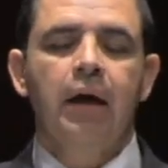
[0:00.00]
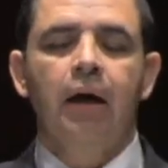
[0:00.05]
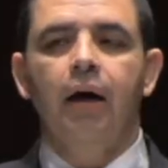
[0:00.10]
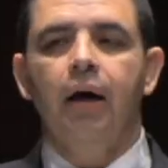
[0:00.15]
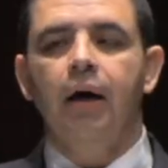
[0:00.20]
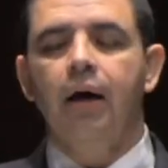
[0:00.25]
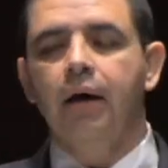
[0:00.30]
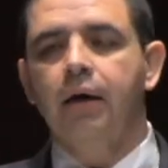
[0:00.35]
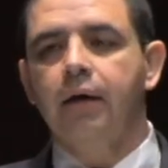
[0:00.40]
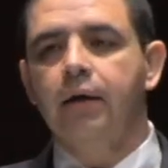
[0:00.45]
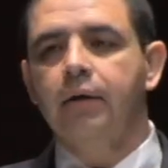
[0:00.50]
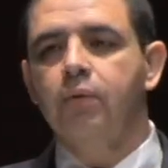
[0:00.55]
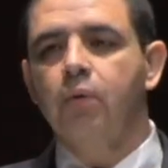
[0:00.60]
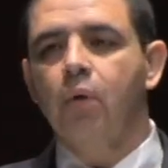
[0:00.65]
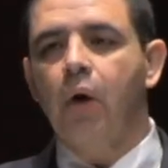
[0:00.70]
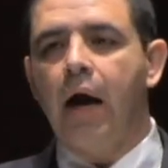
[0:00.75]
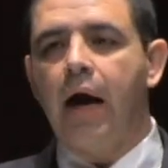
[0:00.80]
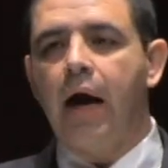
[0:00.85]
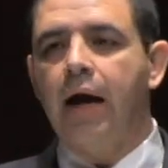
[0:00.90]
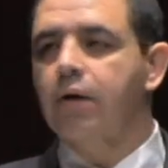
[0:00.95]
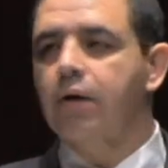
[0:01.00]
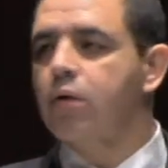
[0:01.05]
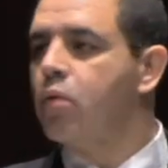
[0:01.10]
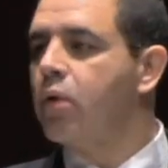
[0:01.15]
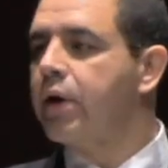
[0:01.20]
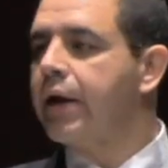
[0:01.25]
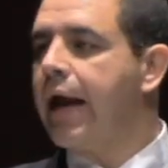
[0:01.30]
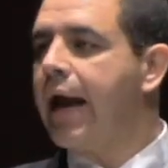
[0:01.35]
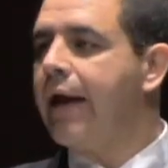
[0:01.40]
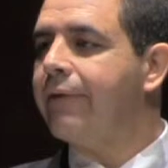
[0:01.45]
I don't
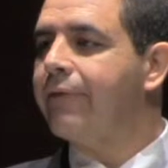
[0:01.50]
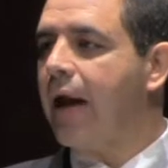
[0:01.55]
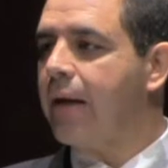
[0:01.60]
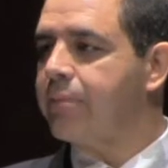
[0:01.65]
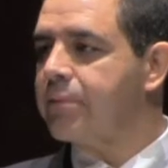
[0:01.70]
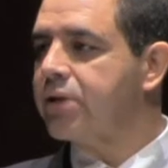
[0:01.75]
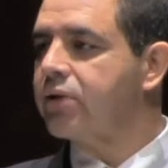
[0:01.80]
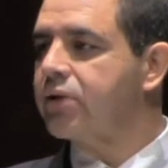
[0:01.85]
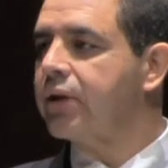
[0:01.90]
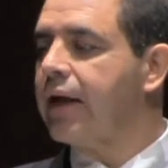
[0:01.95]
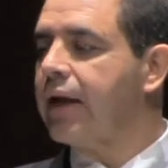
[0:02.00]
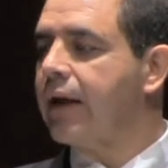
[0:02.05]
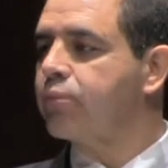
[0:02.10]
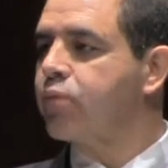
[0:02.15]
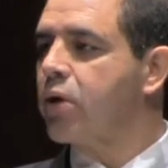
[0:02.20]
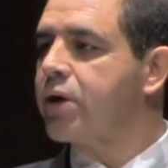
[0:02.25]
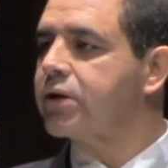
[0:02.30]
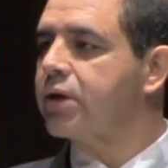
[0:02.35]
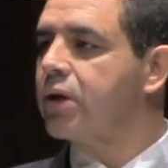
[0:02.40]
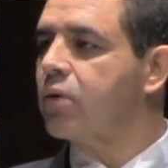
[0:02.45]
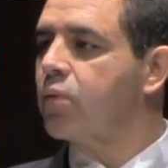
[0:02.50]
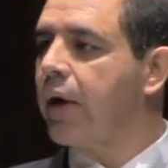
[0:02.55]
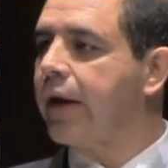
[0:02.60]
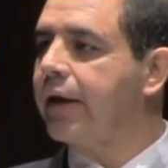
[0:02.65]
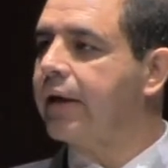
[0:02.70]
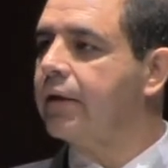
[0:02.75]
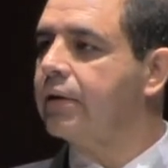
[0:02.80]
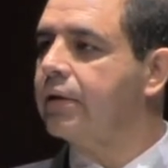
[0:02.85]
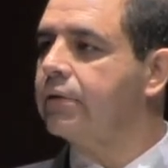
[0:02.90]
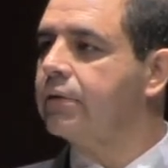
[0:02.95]
want to have amnesty like President
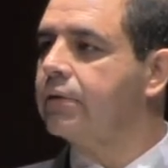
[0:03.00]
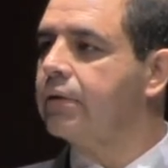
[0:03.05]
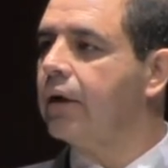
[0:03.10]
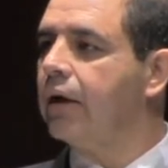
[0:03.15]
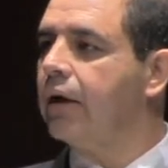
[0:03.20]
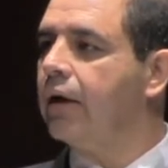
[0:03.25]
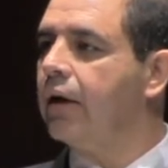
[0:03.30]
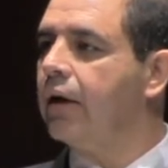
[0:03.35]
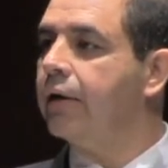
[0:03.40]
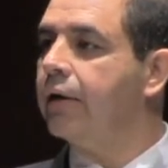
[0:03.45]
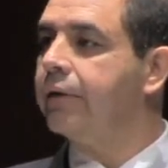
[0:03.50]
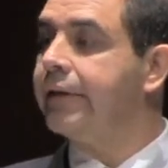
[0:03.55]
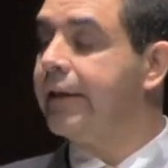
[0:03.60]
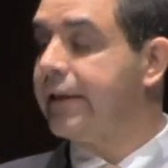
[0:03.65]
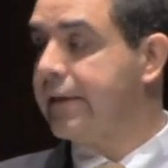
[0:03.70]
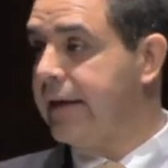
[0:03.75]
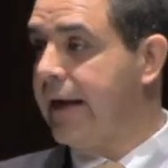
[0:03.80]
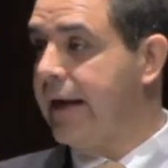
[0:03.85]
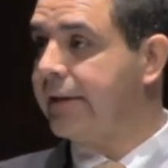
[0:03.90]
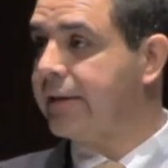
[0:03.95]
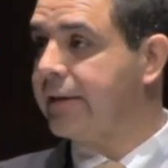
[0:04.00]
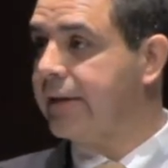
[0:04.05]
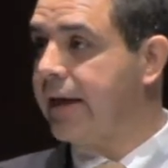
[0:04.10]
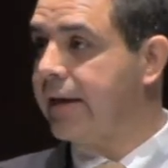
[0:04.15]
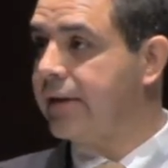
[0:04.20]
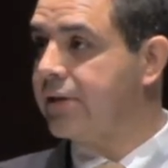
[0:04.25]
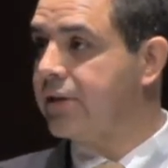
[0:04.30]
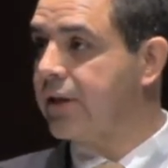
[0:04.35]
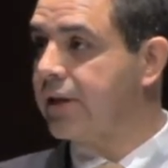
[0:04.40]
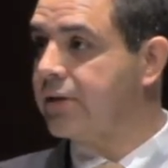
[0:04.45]
Reagan did in
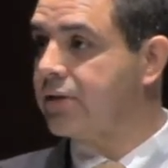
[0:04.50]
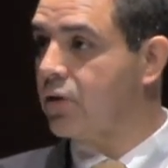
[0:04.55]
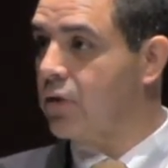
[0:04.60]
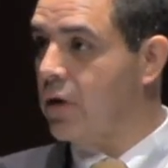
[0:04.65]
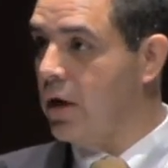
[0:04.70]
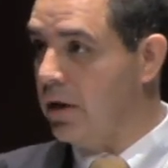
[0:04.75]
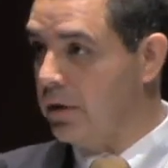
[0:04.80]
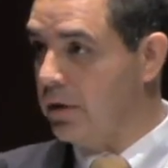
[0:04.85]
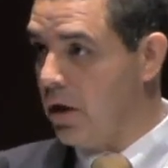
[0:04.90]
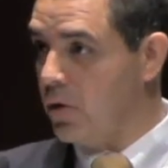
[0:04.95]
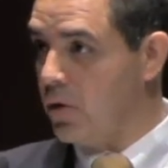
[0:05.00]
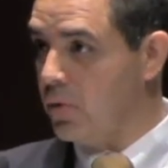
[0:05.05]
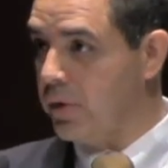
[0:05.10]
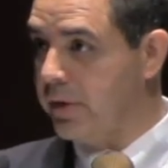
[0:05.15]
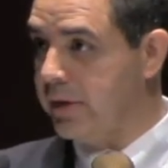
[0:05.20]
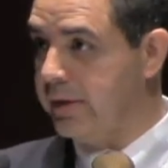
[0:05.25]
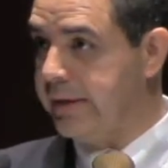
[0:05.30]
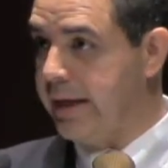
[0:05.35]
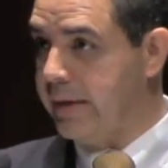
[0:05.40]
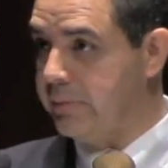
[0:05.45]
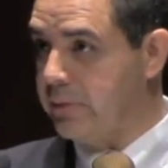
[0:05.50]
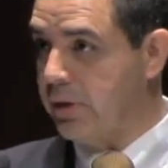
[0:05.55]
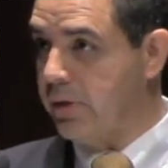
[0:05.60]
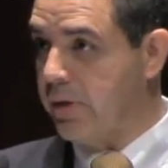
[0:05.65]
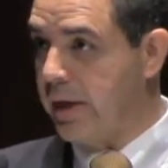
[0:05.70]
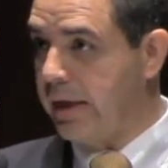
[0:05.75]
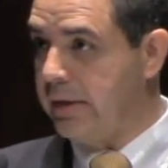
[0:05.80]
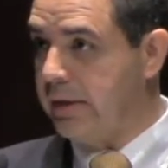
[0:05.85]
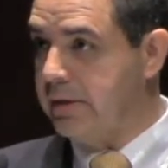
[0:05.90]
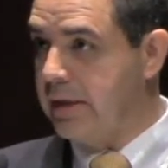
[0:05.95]
1986 along with the
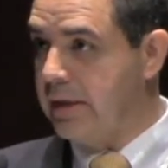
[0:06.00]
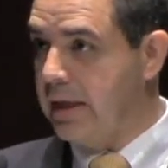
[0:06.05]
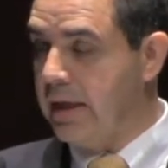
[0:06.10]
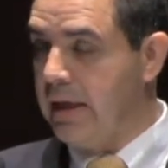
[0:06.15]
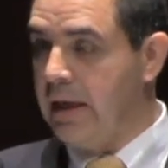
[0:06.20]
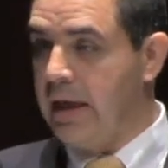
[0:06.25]
Democrats.